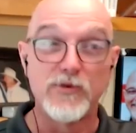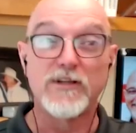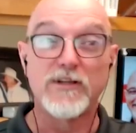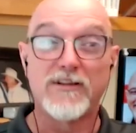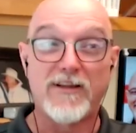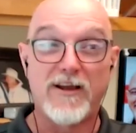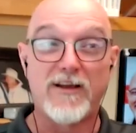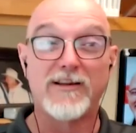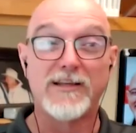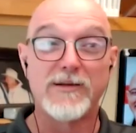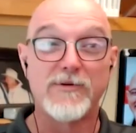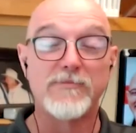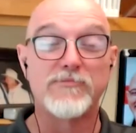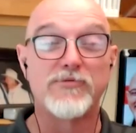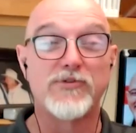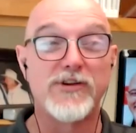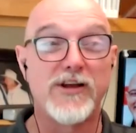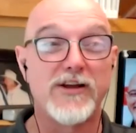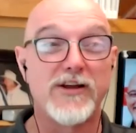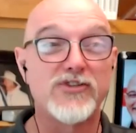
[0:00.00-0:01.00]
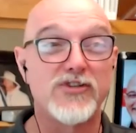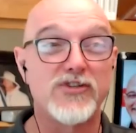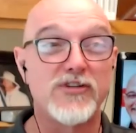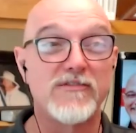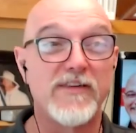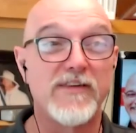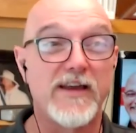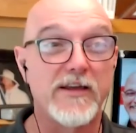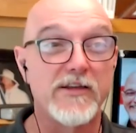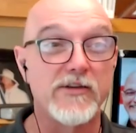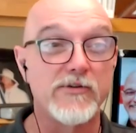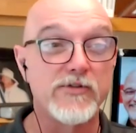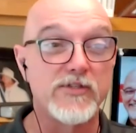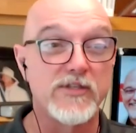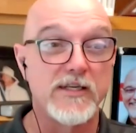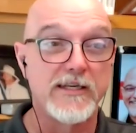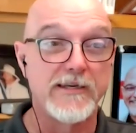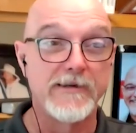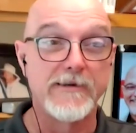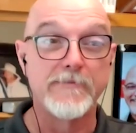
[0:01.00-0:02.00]
real Hollywood production
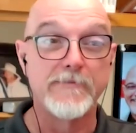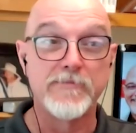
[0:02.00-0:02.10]
values,